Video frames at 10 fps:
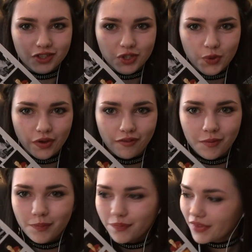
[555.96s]
There's 2
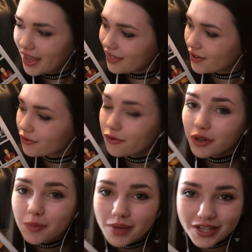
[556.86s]
of them, and they're
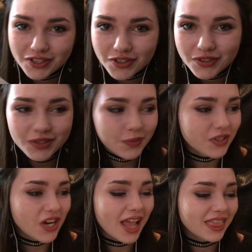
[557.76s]
full of
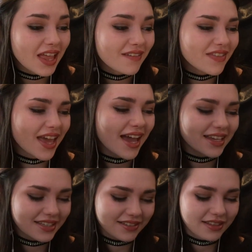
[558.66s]
pictures, which I love
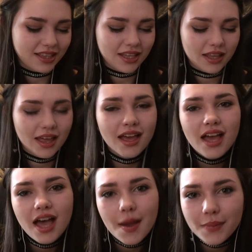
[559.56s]
that.
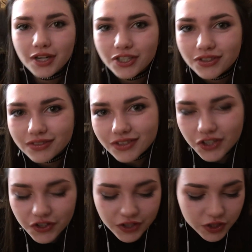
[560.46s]
I'm going
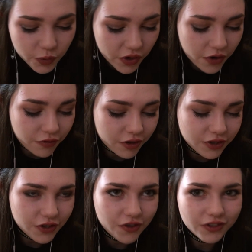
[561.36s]
to turn this one
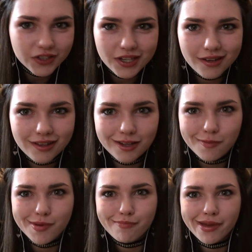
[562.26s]
over so you can see it a
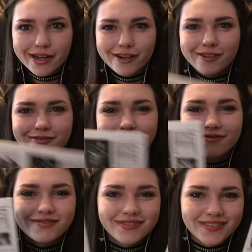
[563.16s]
little bit better.
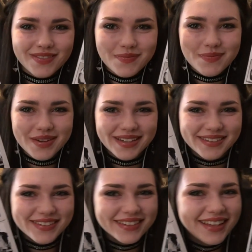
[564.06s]

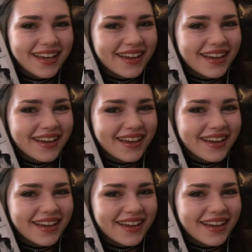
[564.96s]
But,